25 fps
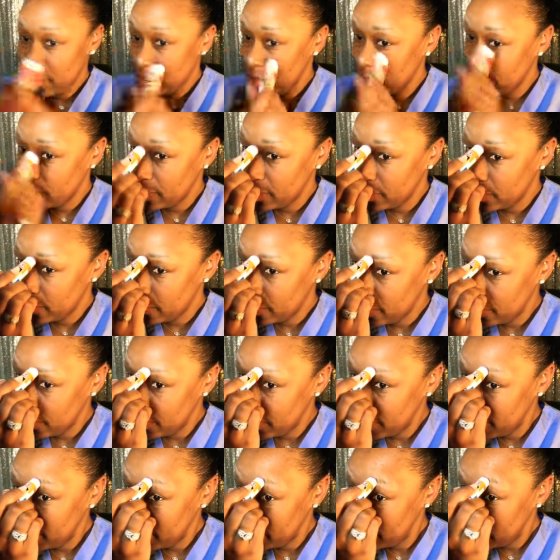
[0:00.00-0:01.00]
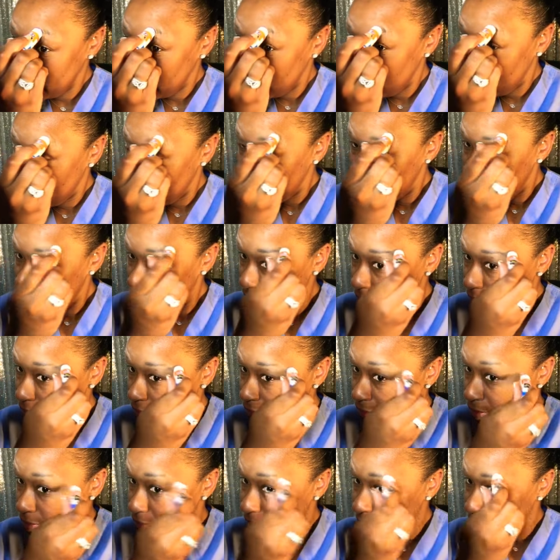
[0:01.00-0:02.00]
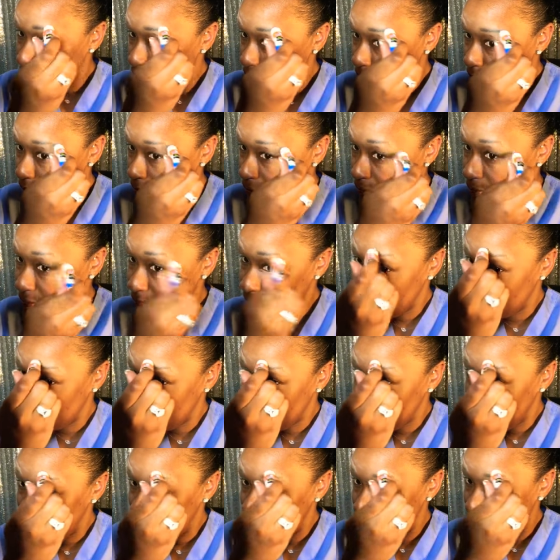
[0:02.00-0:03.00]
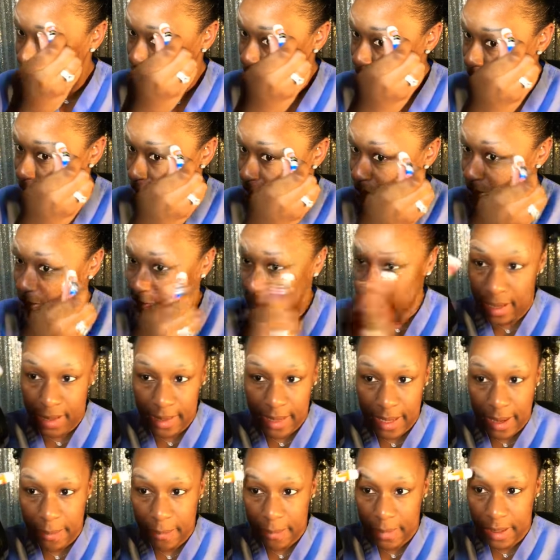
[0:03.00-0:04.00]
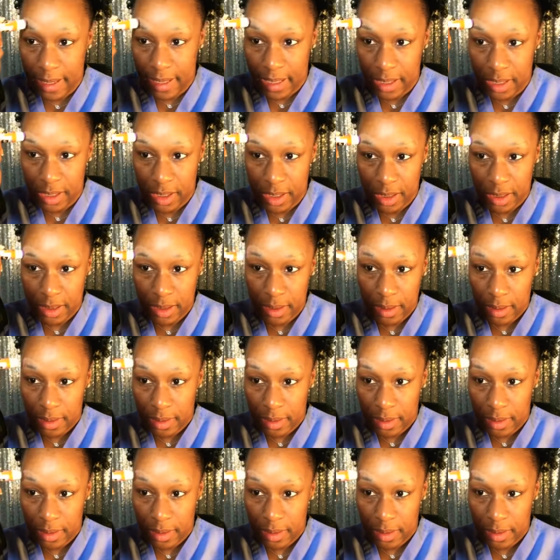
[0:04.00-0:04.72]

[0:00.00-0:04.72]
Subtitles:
Doing it one time here, just a thin layer, not that much.